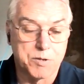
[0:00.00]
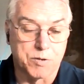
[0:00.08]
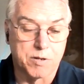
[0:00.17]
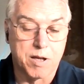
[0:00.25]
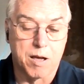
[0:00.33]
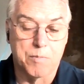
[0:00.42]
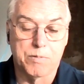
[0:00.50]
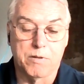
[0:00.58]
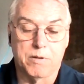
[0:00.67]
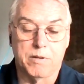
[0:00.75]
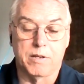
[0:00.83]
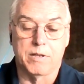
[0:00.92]

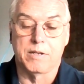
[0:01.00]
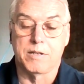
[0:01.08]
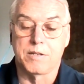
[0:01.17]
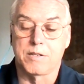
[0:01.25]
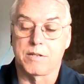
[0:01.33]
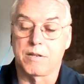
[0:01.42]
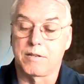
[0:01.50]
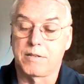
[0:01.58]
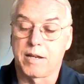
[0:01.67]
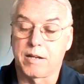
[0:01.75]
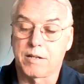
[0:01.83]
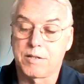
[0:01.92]
Tsongkhapa in his
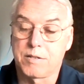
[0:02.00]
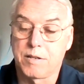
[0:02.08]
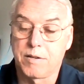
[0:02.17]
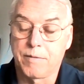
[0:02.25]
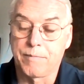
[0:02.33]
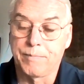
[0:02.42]
text